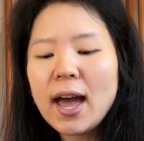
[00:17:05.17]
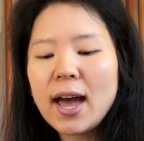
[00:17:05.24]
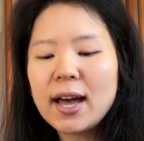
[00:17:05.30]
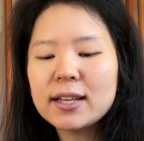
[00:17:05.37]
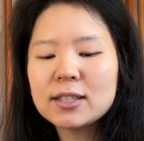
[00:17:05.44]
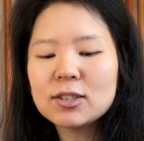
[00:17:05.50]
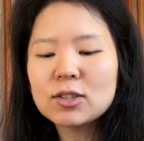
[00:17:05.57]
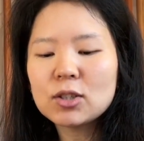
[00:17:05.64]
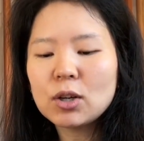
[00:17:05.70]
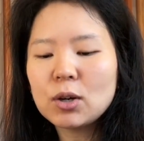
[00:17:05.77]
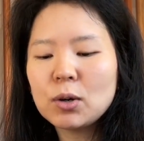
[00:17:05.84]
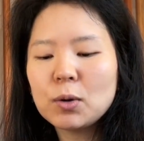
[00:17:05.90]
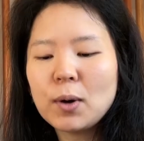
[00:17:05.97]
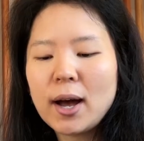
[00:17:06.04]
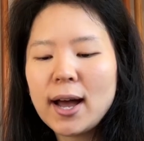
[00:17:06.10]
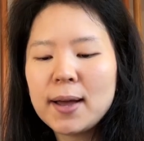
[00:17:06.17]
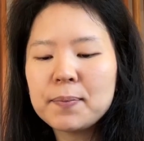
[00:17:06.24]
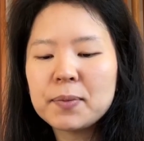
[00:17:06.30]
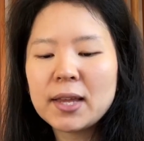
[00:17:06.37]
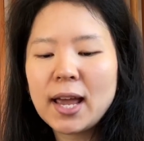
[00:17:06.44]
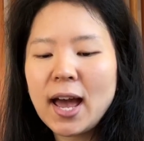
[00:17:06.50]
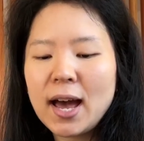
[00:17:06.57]
And so
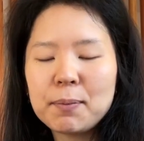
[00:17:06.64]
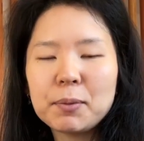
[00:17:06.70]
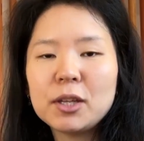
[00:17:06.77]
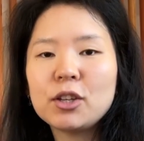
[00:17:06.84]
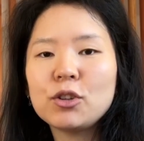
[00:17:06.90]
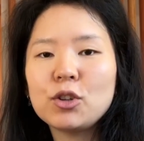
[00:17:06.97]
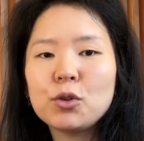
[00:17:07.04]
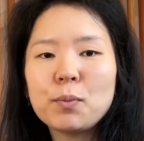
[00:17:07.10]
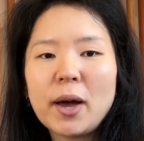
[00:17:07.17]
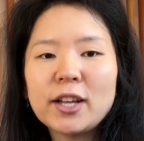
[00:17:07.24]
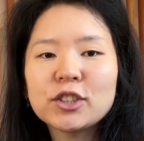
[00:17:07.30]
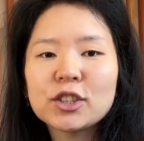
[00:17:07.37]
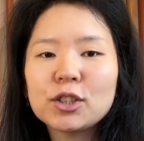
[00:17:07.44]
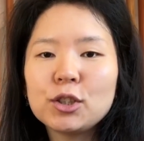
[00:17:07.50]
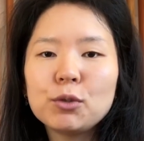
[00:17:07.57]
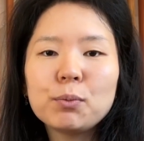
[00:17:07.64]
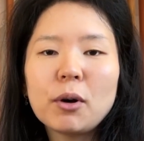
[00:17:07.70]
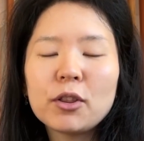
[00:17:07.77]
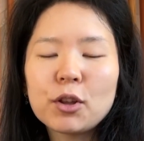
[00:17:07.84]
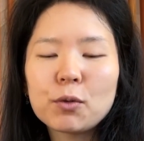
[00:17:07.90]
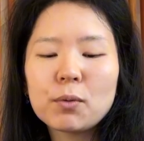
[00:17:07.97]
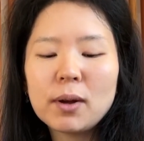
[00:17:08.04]
I'm happy to do magic loop
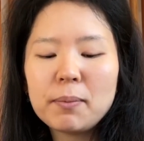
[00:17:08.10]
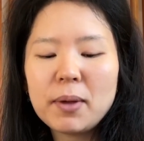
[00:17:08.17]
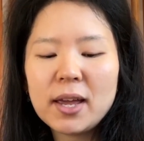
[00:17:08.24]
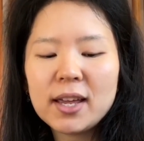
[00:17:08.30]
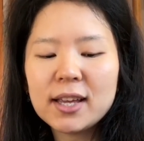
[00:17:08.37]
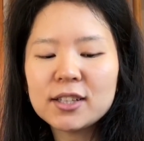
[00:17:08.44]
on the ribbing.